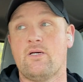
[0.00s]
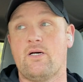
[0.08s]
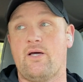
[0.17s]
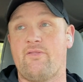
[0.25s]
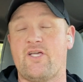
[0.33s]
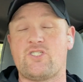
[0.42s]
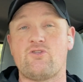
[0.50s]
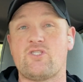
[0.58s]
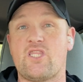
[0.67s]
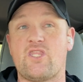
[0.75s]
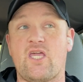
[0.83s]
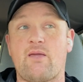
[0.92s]
unless you
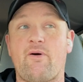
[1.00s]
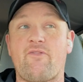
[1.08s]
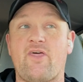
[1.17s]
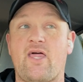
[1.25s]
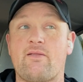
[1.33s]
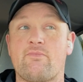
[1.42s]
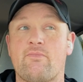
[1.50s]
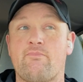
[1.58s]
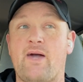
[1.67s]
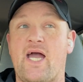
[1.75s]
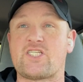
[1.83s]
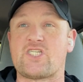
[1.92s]
think about that
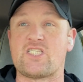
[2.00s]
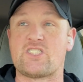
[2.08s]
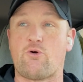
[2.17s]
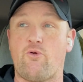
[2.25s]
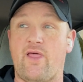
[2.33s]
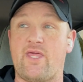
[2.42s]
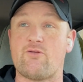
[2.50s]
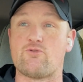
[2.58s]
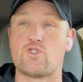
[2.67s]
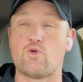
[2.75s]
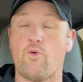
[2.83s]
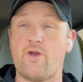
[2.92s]
match against Orlando
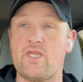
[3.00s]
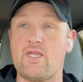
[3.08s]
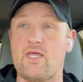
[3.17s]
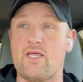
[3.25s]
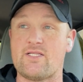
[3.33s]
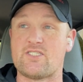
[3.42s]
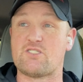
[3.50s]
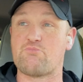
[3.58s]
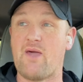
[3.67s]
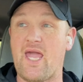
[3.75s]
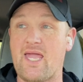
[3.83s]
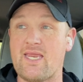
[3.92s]
Jordan in
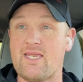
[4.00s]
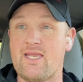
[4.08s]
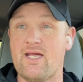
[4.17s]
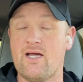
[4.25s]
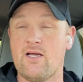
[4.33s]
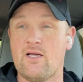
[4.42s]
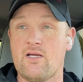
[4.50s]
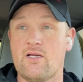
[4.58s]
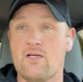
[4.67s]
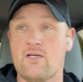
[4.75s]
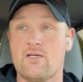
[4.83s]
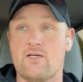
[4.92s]
Spain
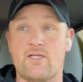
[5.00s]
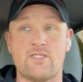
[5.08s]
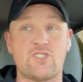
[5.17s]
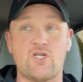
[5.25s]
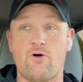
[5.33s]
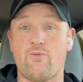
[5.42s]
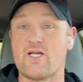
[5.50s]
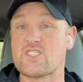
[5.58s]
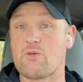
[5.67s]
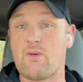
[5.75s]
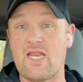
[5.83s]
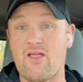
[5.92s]
until
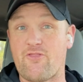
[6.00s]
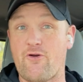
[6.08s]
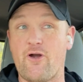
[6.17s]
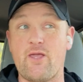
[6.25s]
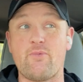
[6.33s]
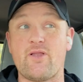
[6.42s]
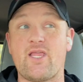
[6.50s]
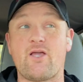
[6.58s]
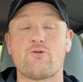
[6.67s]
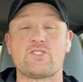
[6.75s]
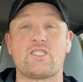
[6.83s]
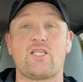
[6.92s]
WrestleMania 30 when he
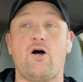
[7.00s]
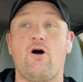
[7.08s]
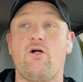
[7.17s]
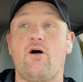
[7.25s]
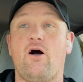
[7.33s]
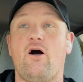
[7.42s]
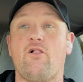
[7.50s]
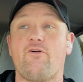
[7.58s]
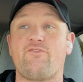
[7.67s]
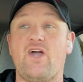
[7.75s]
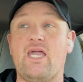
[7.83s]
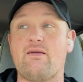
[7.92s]
goes in the Hall
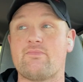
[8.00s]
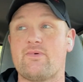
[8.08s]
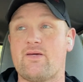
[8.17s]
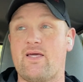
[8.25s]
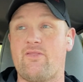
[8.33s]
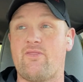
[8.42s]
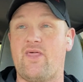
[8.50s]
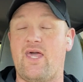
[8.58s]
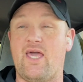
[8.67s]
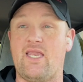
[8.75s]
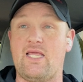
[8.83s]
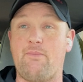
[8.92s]
of Fame, and
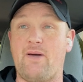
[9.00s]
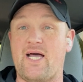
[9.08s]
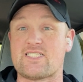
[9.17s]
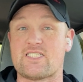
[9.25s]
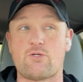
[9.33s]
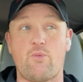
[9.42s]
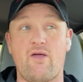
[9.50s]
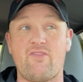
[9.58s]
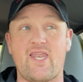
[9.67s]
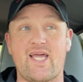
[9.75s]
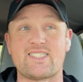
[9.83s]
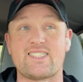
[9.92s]
then he passes away
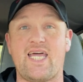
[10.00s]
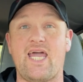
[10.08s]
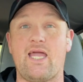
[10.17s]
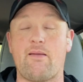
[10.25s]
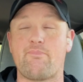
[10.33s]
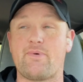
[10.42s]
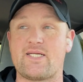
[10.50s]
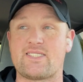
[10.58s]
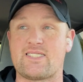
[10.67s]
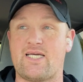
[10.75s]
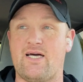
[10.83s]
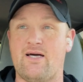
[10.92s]
the next day.
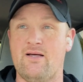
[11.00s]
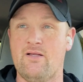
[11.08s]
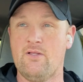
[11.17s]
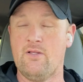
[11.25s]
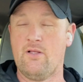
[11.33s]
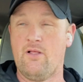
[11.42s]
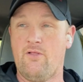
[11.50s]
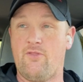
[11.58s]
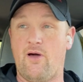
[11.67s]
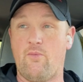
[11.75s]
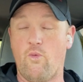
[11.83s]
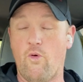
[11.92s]
But
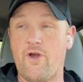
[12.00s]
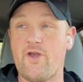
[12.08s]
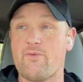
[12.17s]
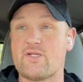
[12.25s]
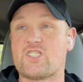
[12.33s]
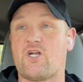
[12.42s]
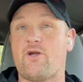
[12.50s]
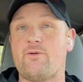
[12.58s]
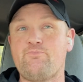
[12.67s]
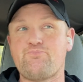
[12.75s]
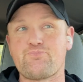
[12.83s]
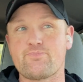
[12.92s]
that Warrior return